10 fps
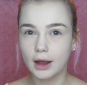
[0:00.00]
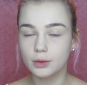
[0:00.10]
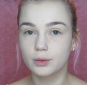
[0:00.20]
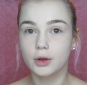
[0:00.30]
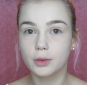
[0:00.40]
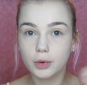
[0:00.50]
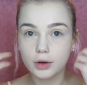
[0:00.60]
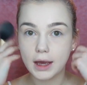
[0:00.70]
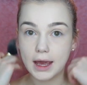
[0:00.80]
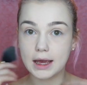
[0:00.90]
I would want to
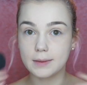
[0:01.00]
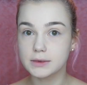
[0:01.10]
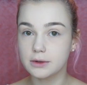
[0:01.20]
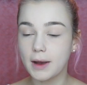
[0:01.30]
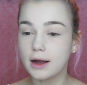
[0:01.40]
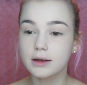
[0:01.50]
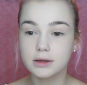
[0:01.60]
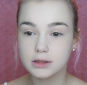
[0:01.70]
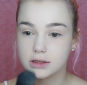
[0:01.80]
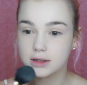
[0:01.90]
put heaps of powder,
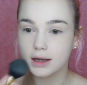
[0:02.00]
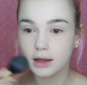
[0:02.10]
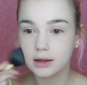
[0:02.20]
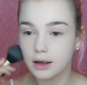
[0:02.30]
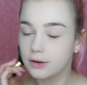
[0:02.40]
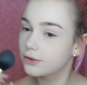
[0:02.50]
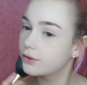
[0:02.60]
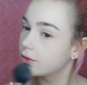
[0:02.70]
it's just like enough.